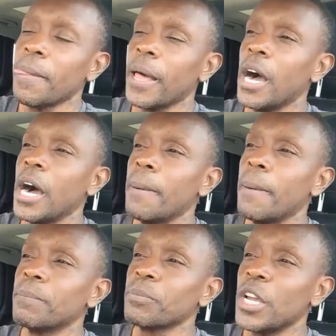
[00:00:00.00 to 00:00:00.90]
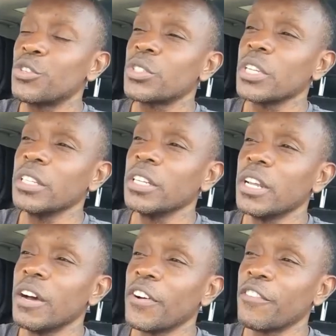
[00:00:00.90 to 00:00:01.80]
Um, interestingly
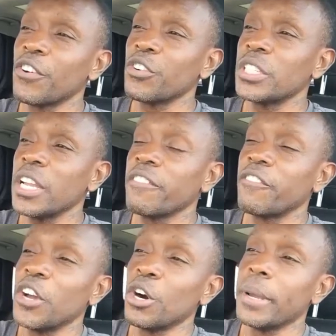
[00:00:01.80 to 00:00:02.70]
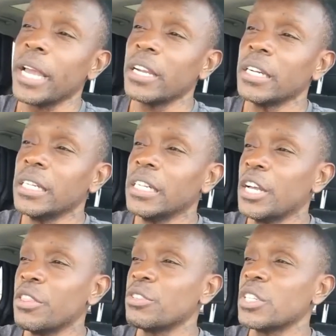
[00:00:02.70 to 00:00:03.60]
enough, our first day of filming,
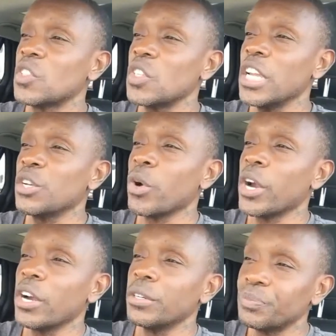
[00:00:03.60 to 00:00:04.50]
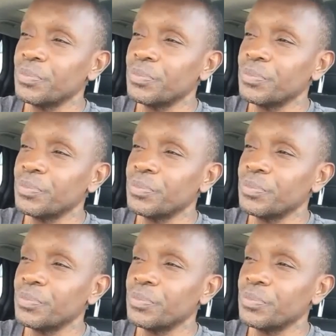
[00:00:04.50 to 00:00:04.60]
there's a scene where,